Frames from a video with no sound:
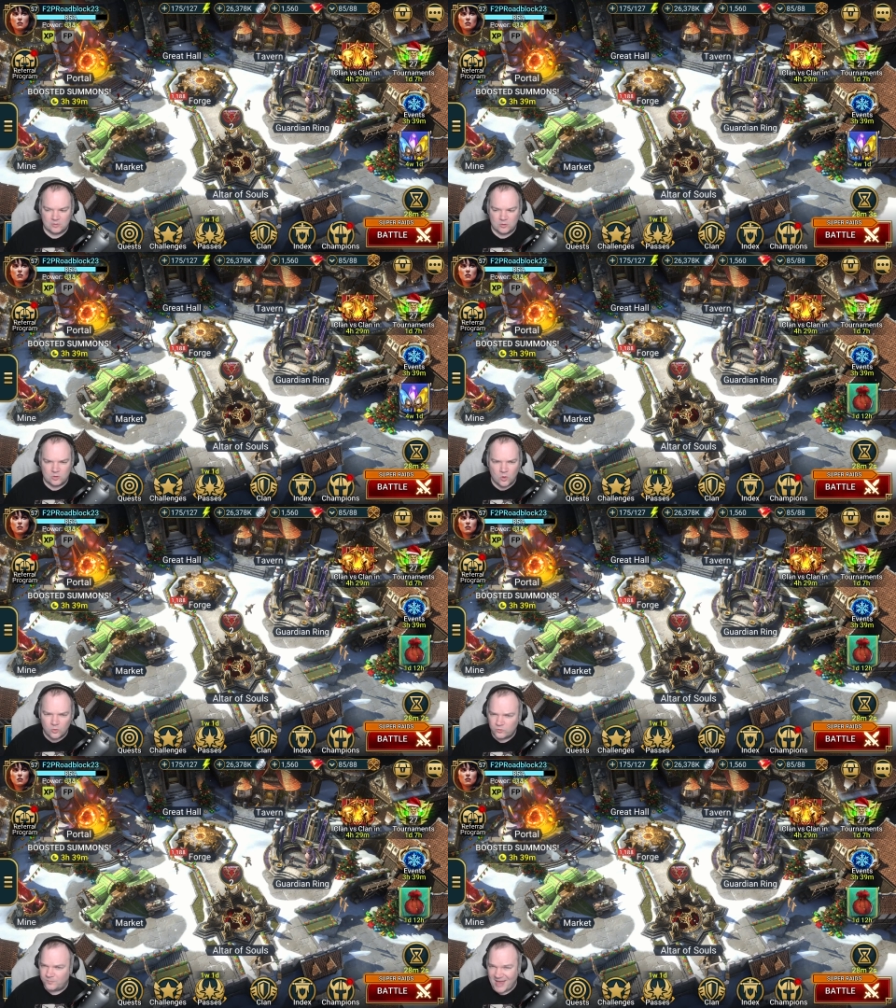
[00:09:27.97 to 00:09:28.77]

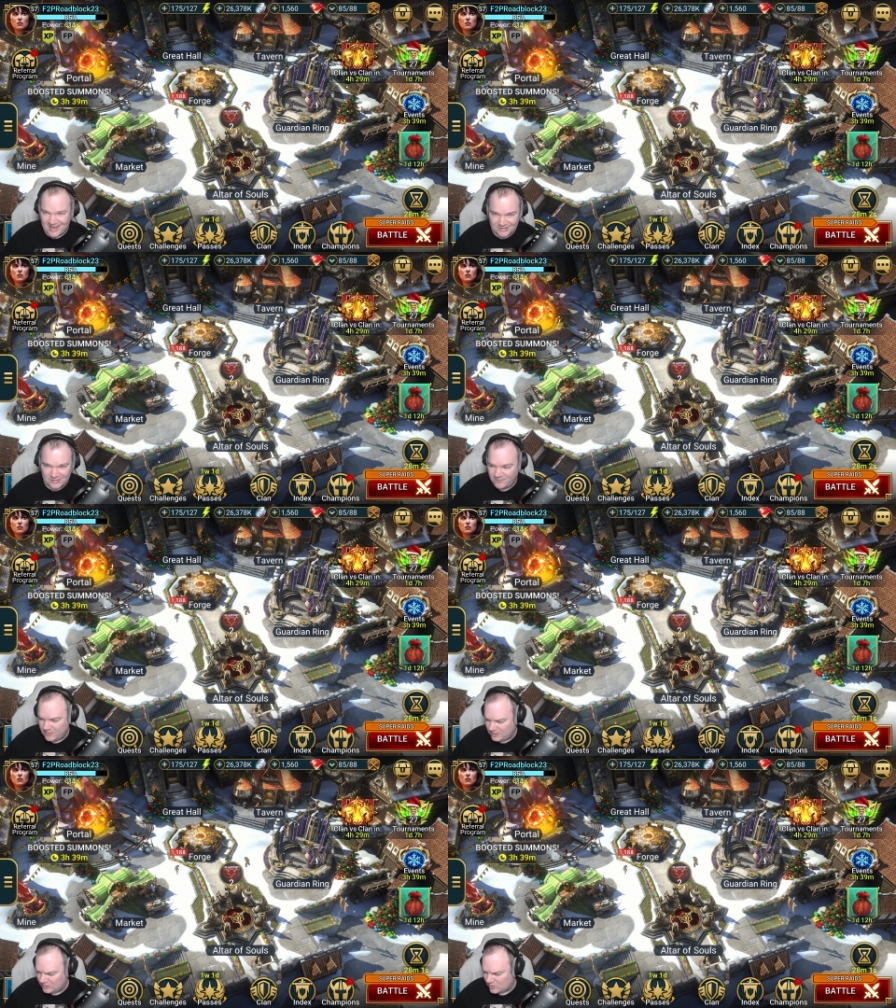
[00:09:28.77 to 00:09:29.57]
gold pass, I
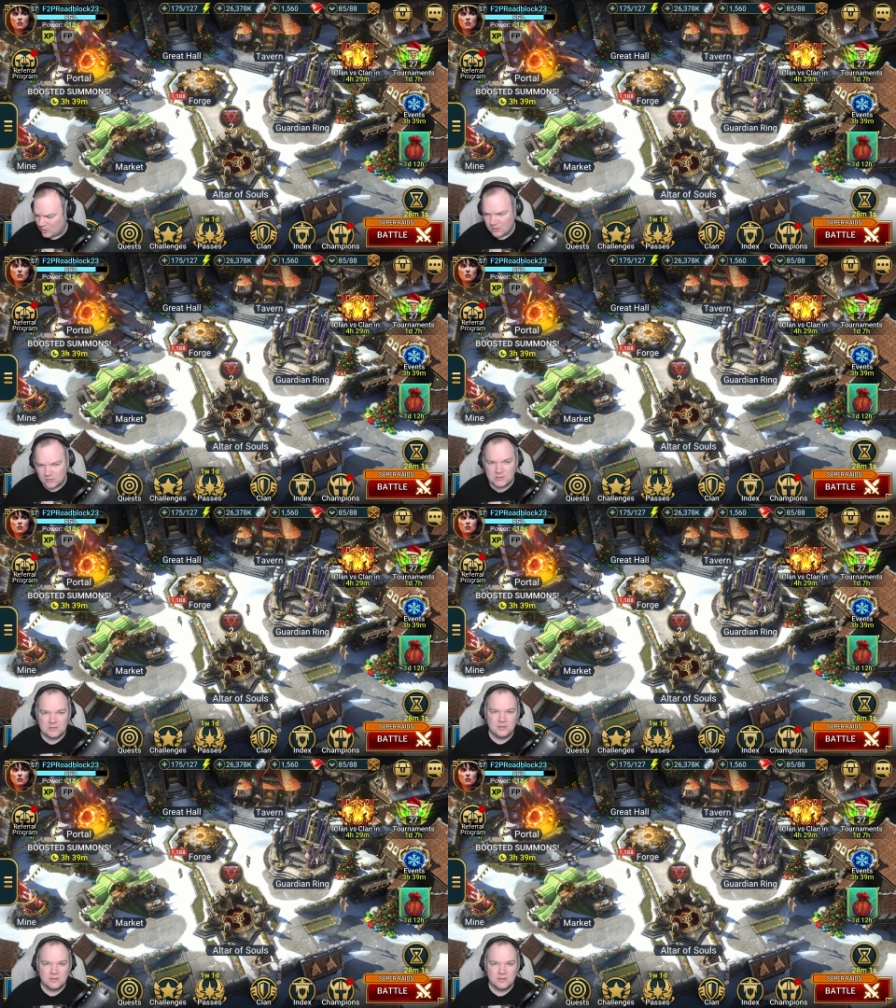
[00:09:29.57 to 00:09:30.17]
think it's called.